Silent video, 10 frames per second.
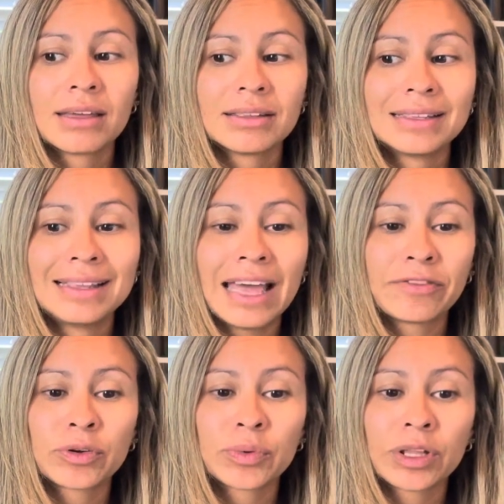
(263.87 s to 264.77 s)

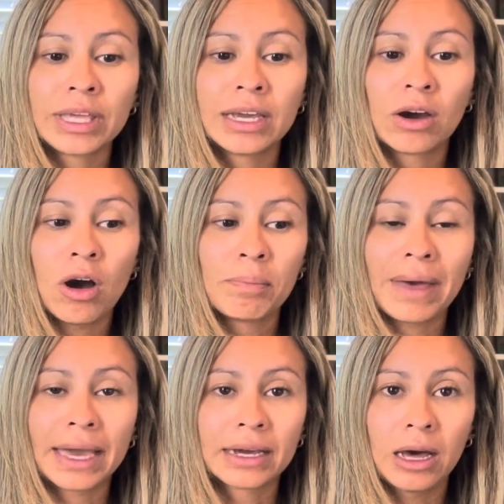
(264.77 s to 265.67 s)
never really caught
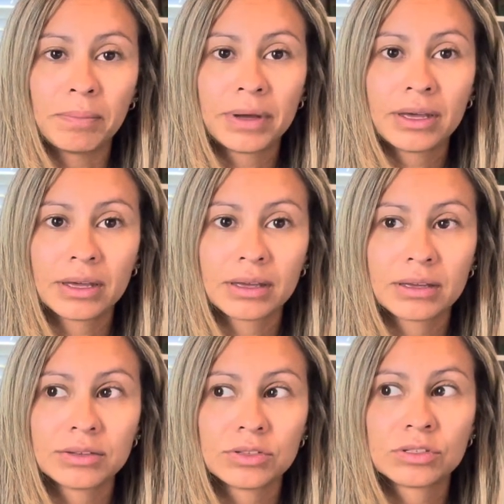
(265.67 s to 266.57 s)
back up.
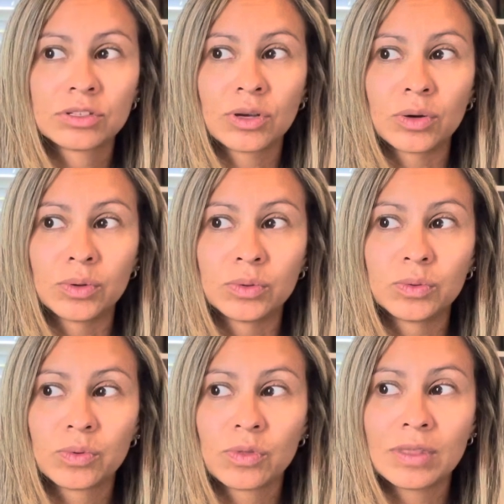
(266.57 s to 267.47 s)
So
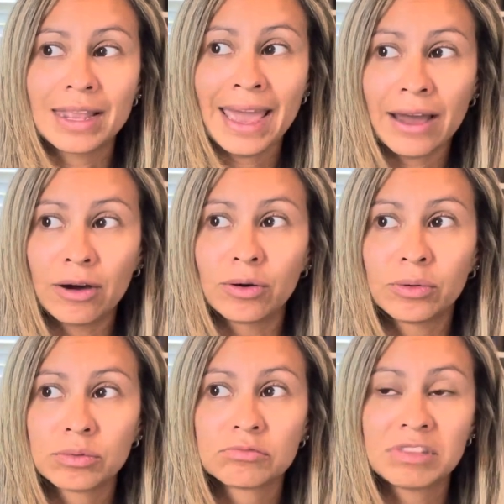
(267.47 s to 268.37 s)

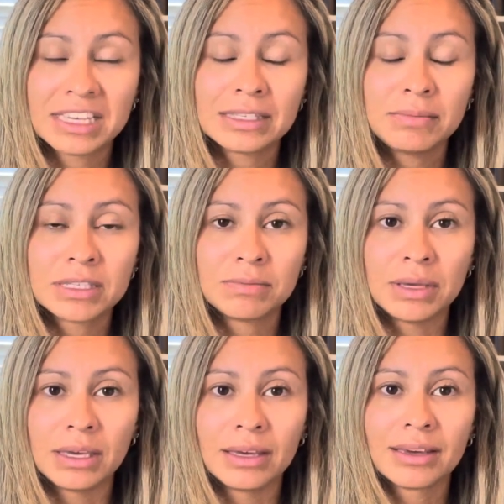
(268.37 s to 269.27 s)
now they seem to
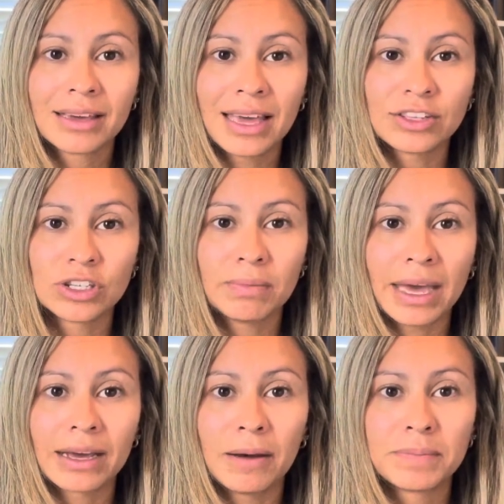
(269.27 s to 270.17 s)
be catching
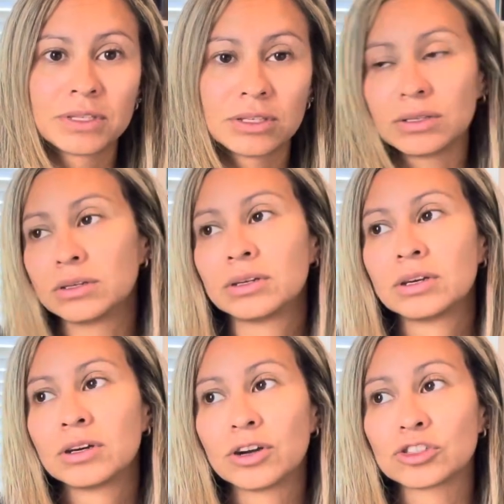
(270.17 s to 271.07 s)
back up to
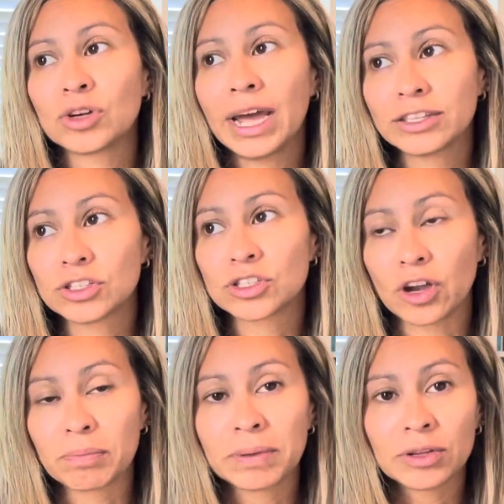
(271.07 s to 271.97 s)
or trying to
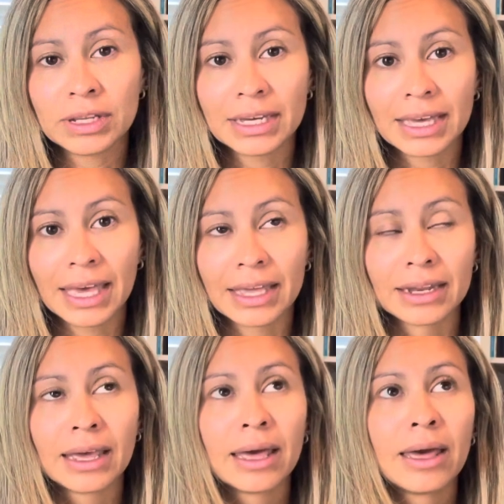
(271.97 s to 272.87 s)
start building
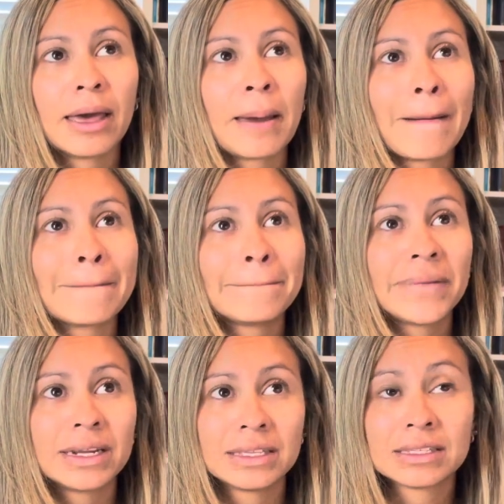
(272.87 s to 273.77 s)
again,
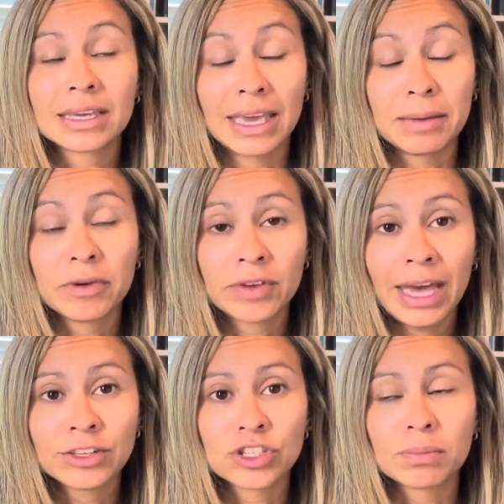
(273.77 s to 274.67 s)
but it's a game of
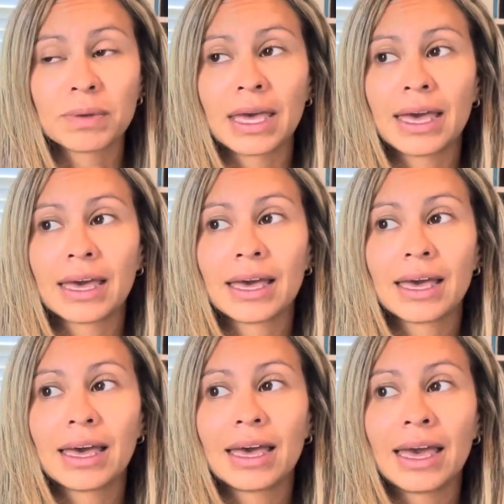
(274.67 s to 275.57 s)
catch up.
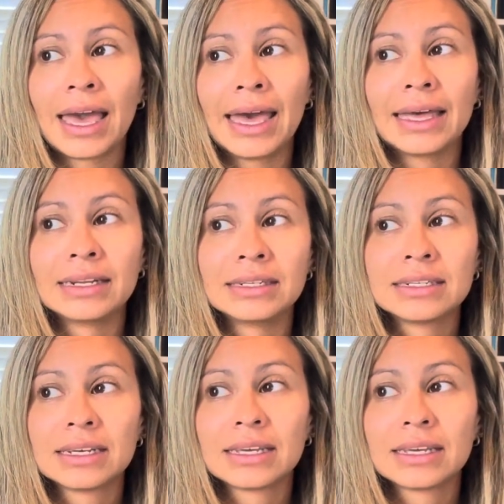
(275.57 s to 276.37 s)
And